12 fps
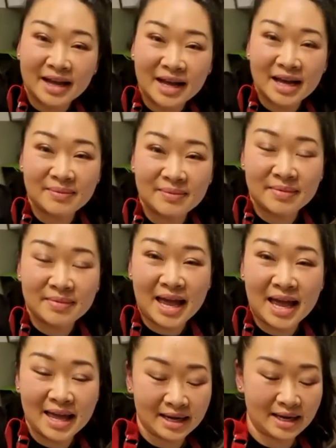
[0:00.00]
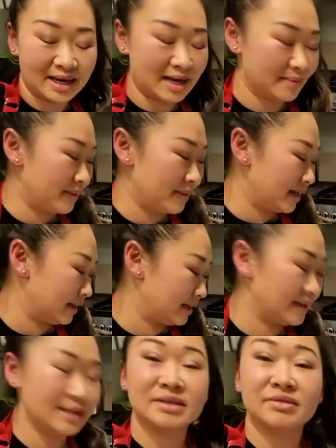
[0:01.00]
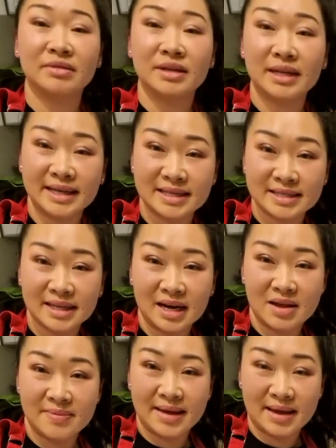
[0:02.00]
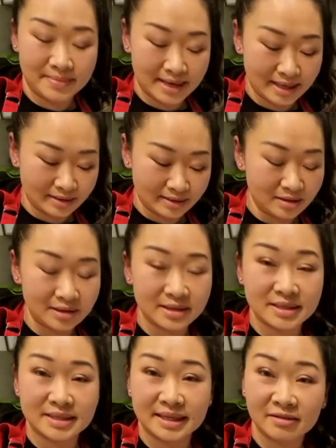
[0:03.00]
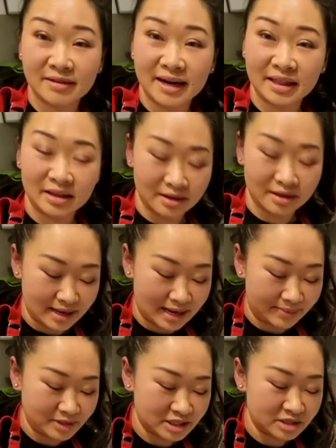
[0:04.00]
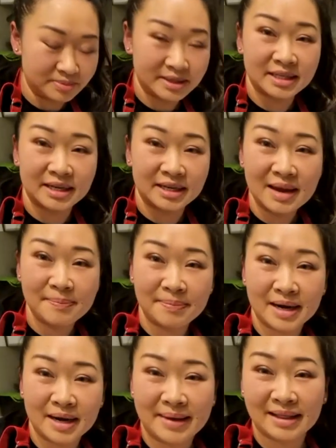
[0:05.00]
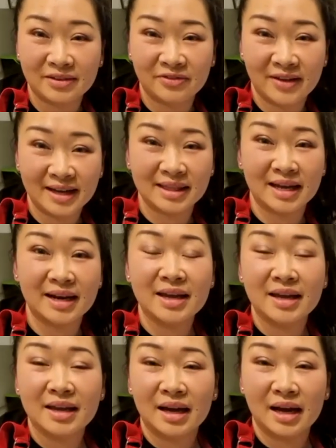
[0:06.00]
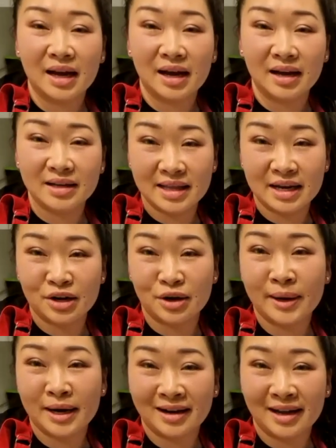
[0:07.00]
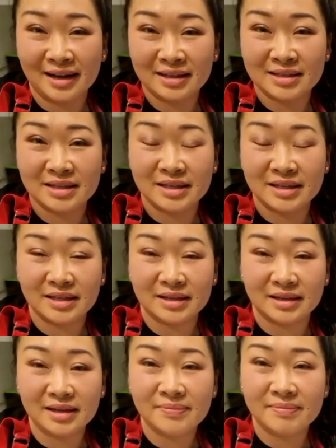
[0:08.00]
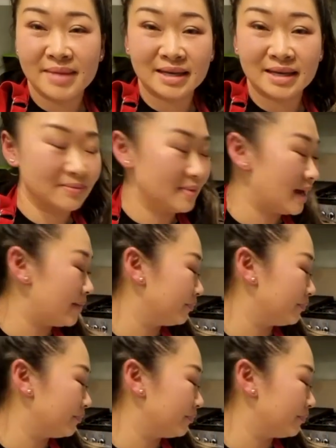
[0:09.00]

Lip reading: And my kids are really excited about me not decorating the gingerbread tonight, but about the fact that they know I don't like to, you know, make it